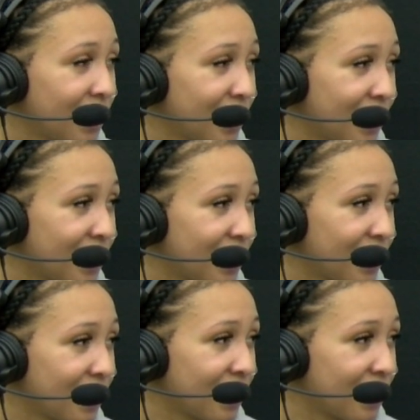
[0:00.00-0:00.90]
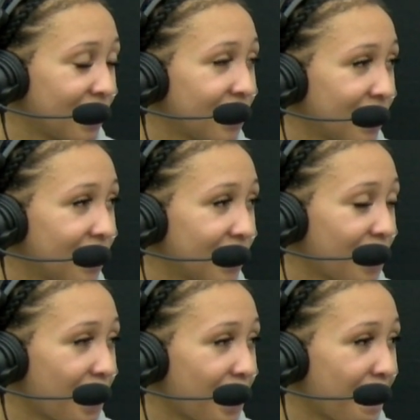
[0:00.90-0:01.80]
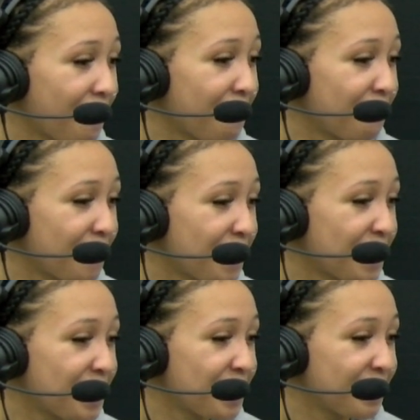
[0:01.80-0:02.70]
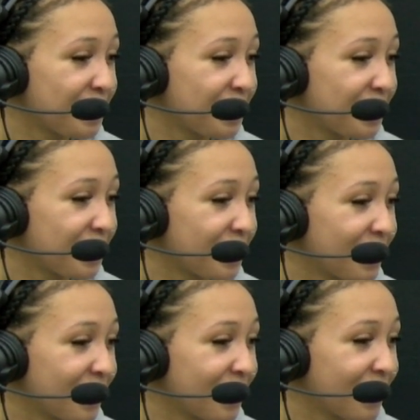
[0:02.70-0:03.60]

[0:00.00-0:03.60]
The person shown says nothing.